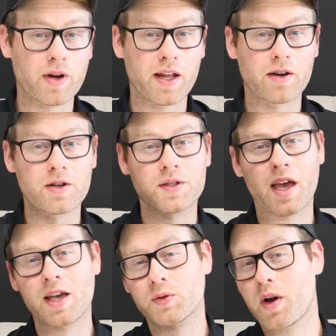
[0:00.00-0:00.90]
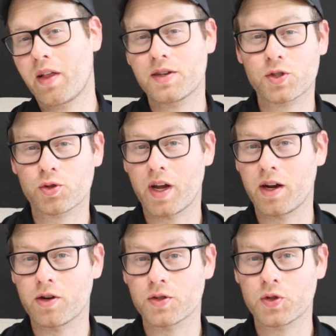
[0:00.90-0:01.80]
trainers, as well as
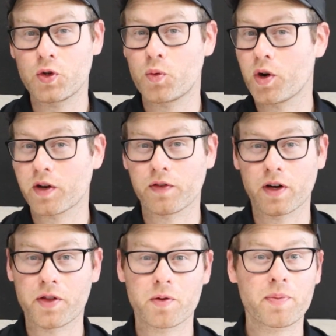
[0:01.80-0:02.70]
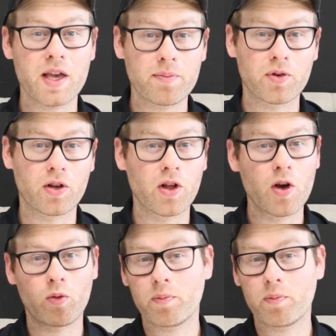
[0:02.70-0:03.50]
trainers who work for other people